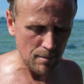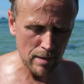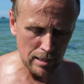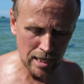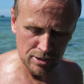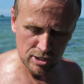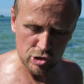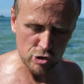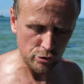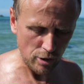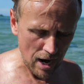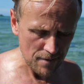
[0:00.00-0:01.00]
I might like to
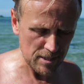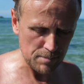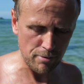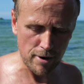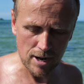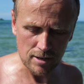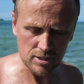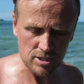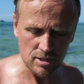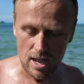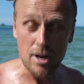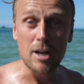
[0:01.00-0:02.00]
try this
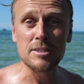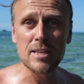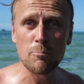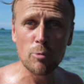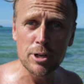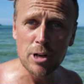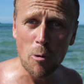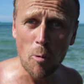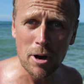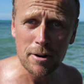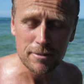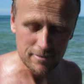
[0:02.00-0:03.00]
product, and I said, well, you know
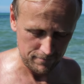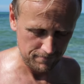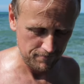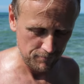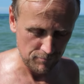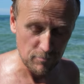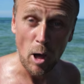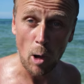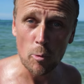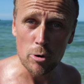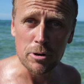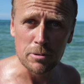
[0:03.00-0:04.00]
what?
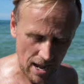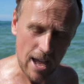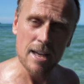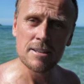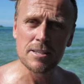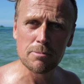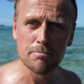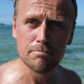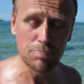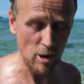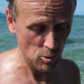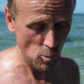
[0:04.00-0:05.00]
I would. And
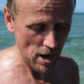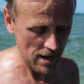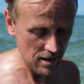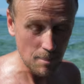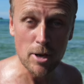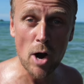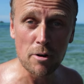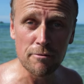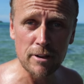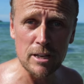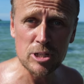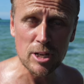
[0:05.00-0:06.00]
by the way, I'm going to
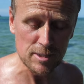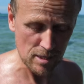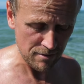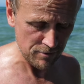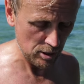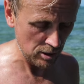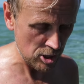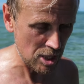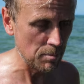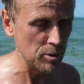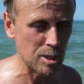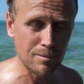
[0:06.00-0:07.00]
Fiji, so if you can
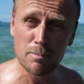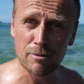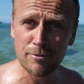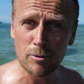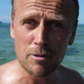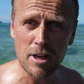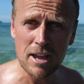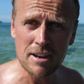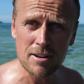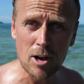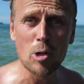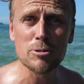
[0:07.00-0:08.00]
ship it to me before
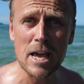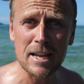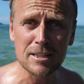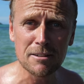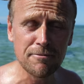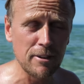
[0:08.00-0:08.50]
then, I'll take it to